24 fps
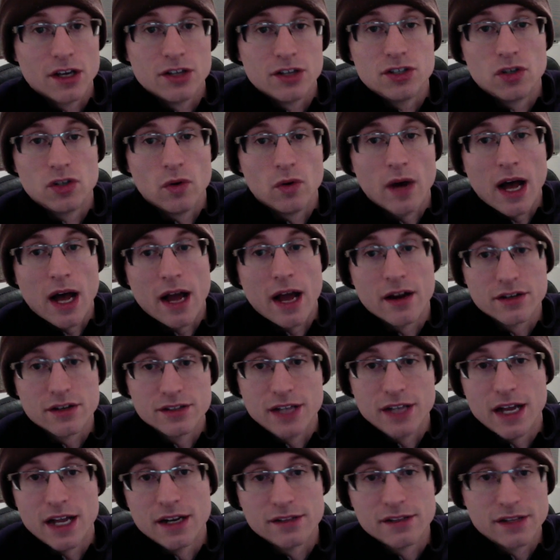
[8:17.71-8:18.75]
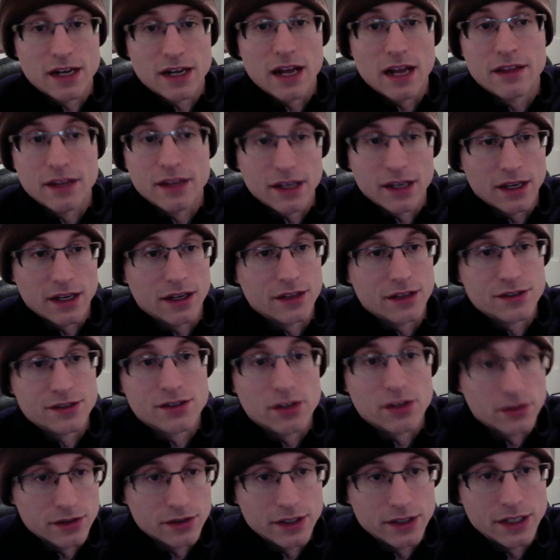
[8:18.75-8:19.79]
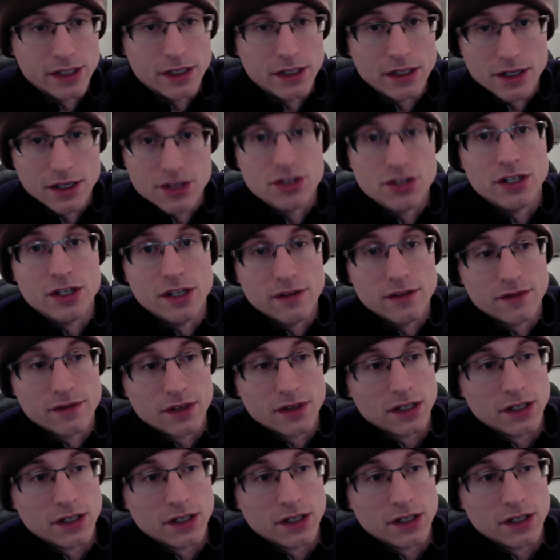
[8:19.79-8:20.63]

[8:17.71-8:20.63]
to a higher status that I think it can certainly achieve.